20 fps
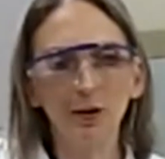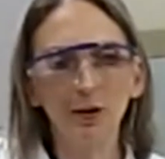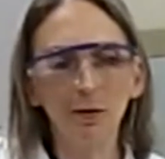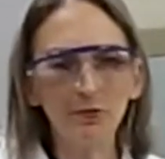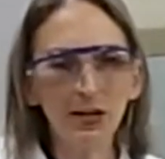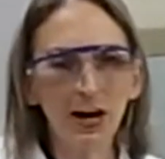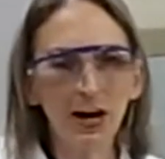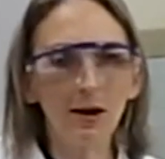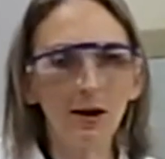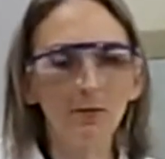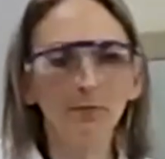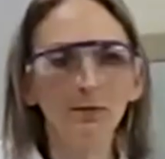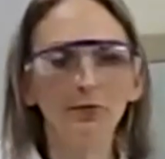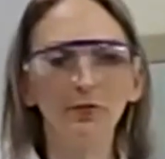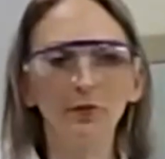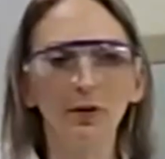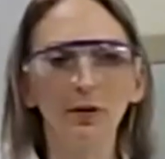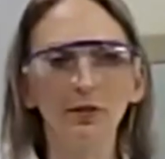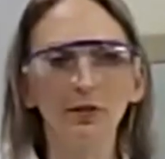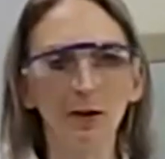But
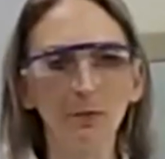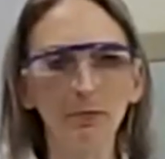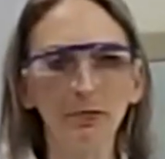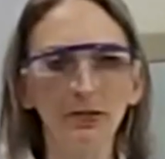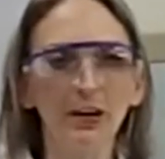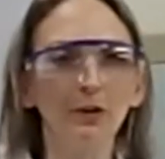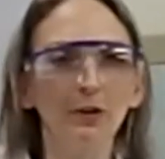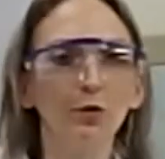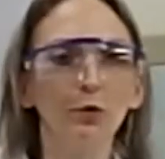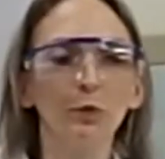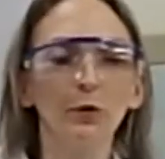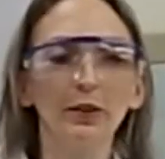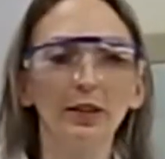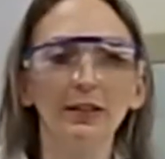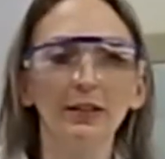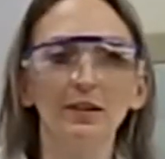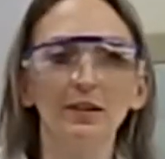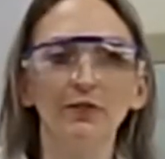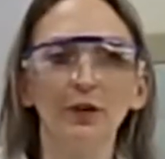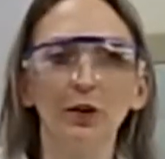sometimes some
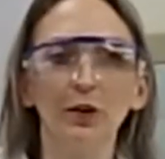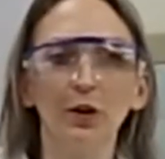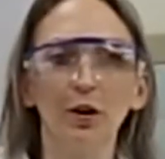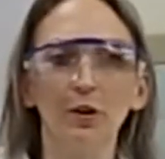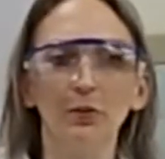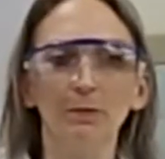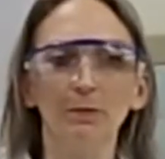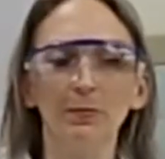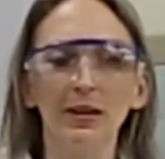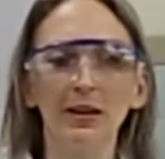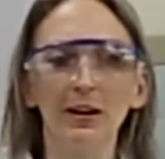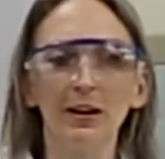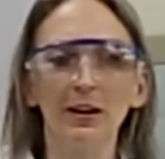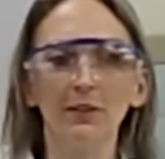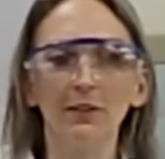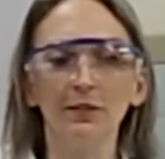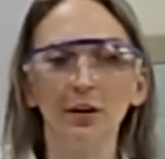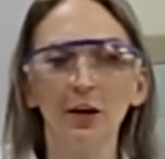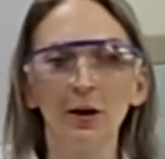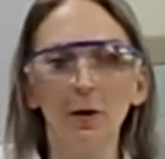things are really
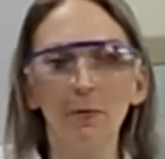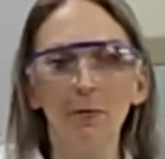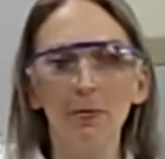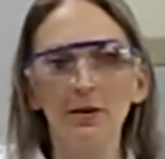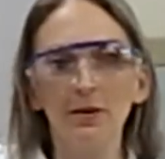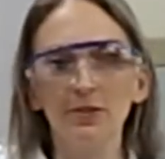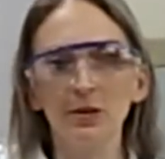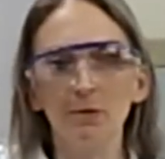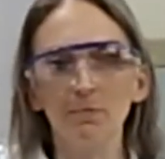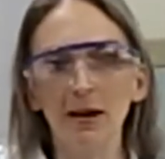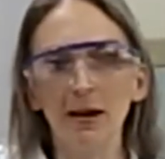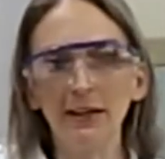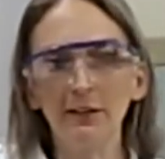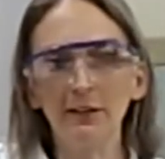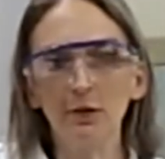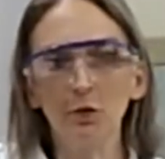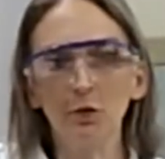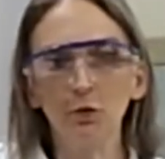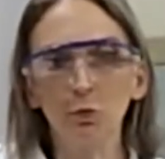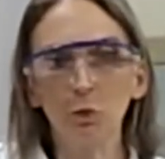difficult because
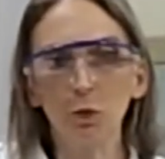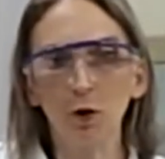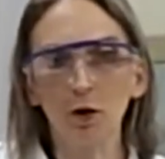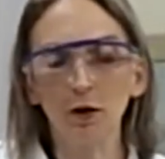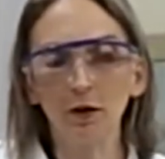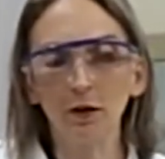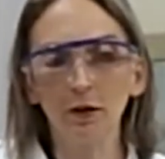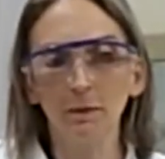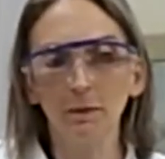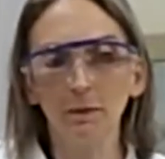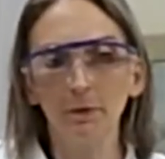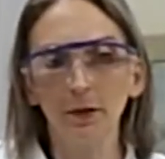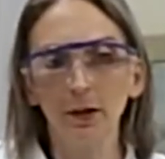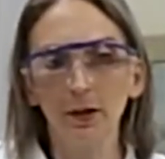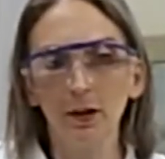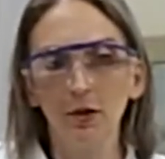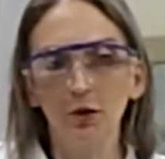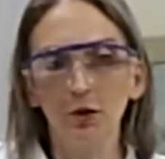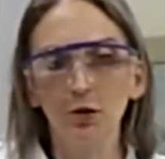to make those work,